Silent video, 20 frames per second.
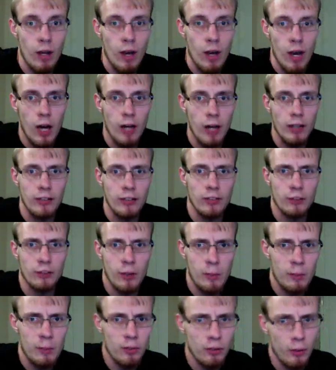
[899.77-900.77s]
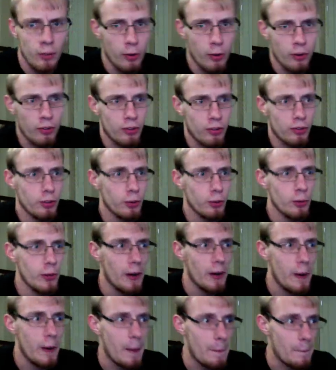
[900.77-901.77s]
Alright, so I'm just going to,
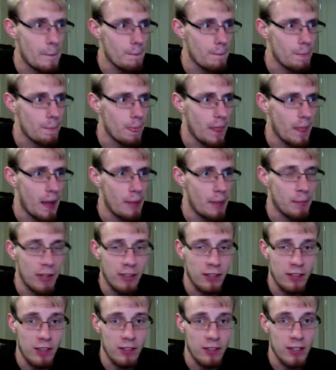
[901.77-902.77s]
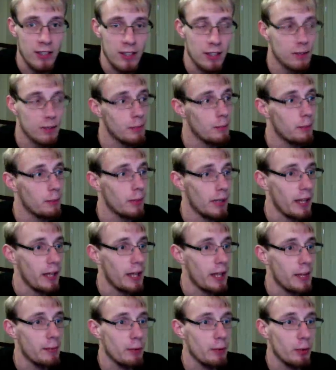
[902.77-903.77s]
I'm not done yet, but I
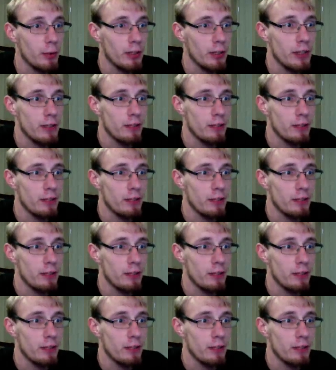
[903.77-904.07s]
am going to give